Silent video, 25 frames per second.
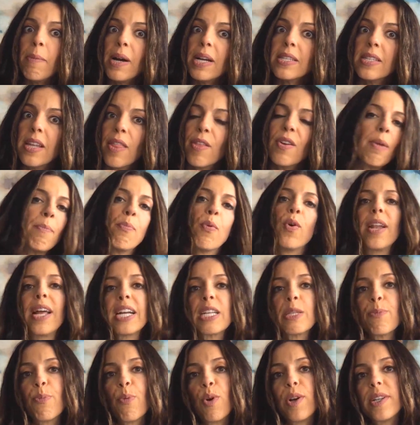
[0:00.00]
is another
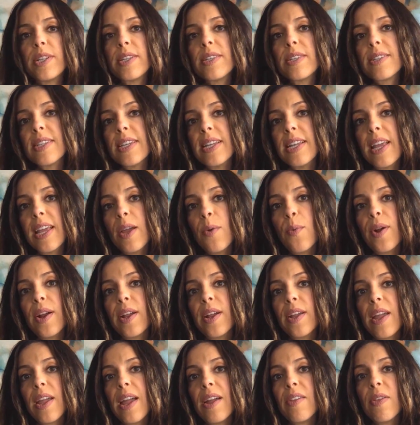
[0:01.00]
import-export city
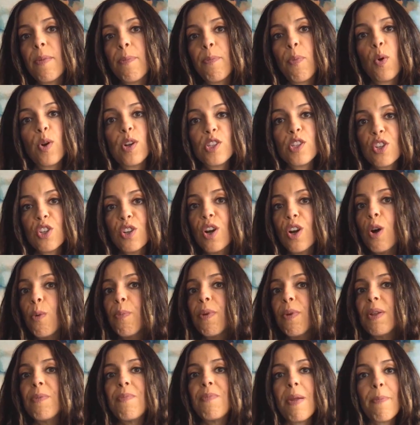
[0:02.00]
where the ports are
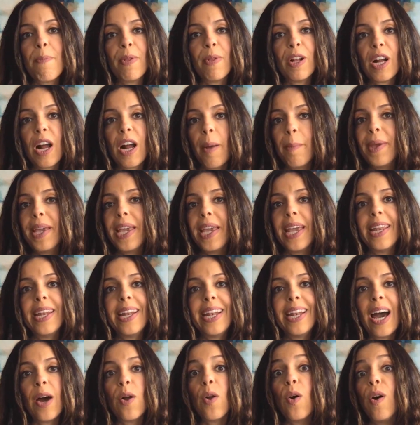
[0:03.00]
open, people are coming in
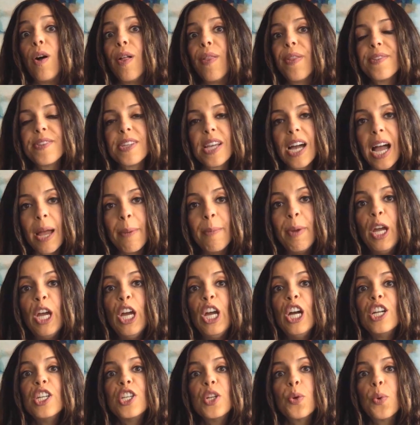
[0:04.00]
and out all the time,
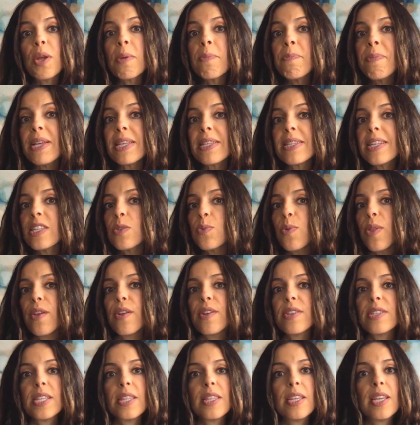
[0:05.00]
doing business,
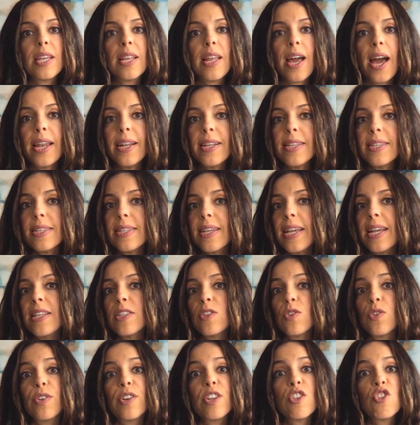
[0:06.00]
whether it's in the United
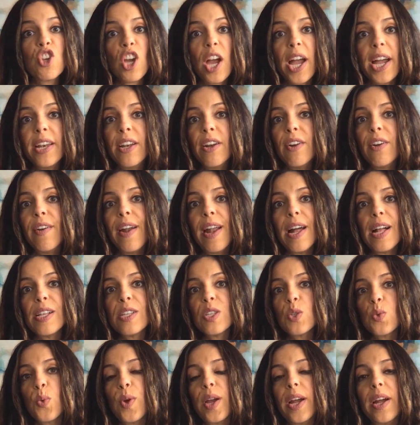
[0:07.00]
States or in China or
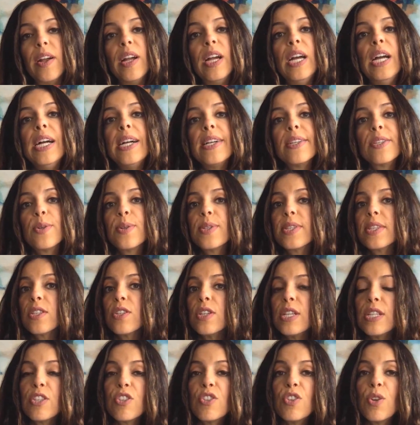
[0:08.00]
elsewhere. So
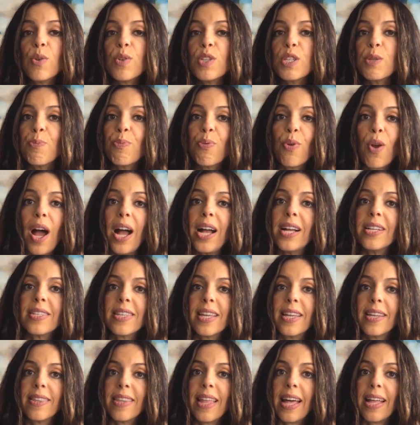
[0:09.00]
it's no surprise
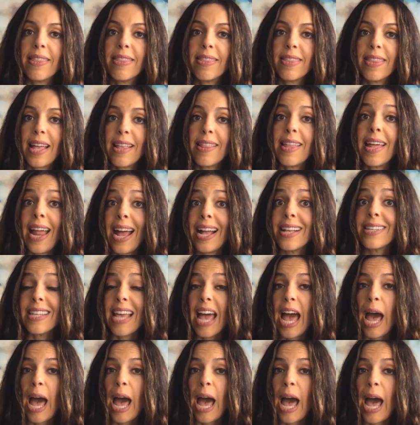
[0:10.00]
that has
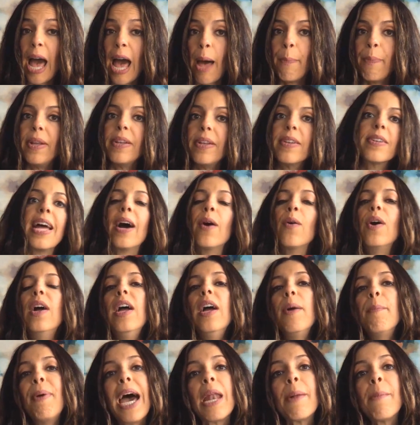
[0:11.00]
happened. Now,
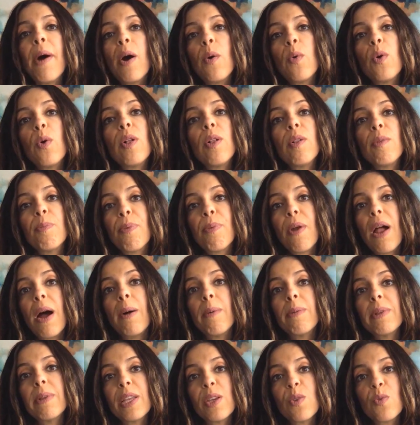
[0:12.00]
Panama will
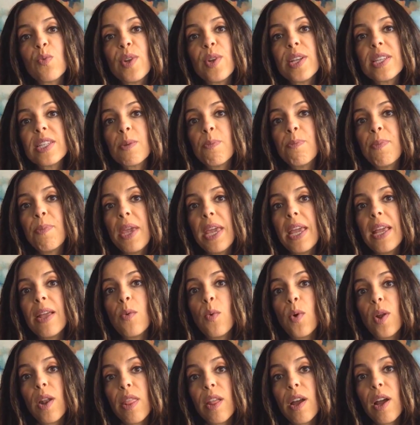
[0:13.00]
probably risk being
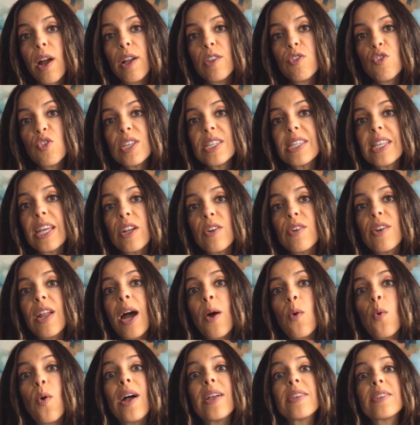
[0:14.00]
one of the countries that are
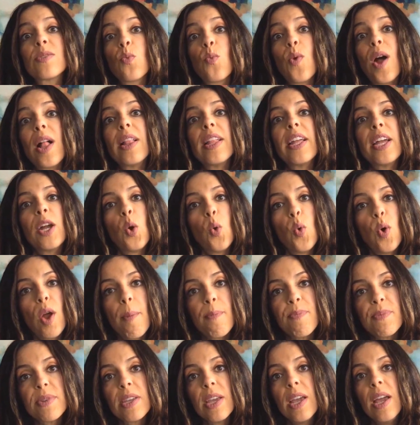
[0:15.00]
not as well
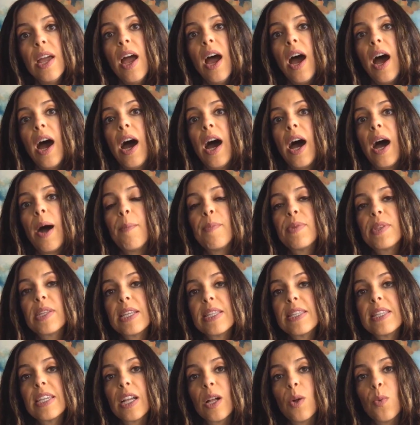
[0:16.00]
equipped to
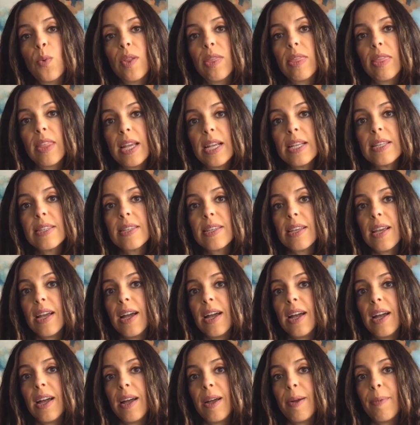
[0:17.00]
deal with this.
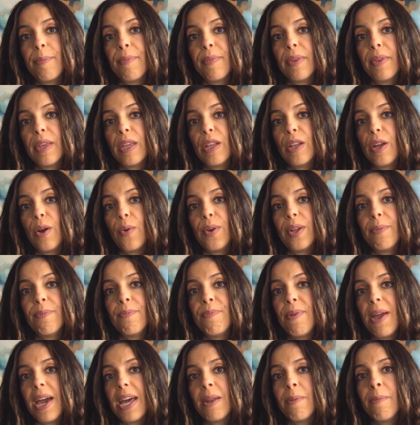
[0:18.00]
You know,
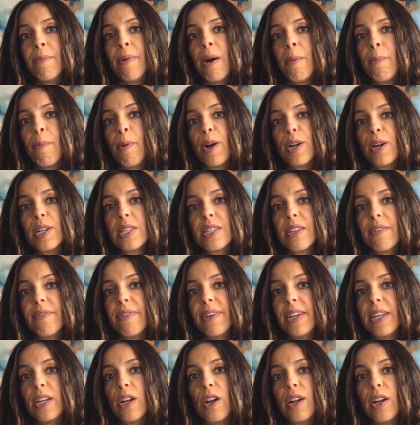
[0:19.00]
Panama, parts
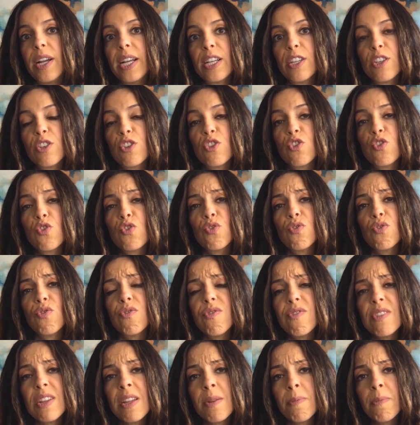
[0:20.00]
of it are
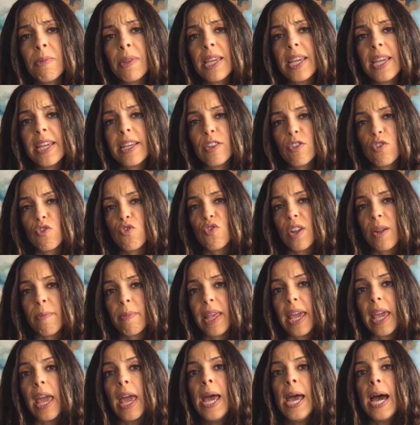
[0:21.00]
extremely,
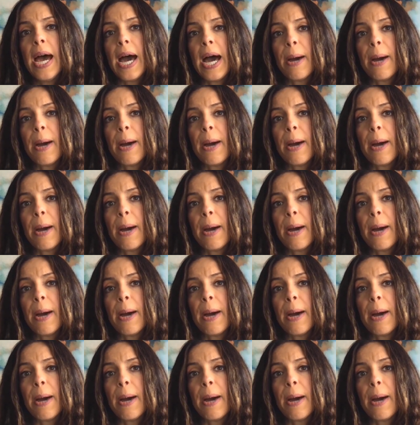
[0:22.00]
extremely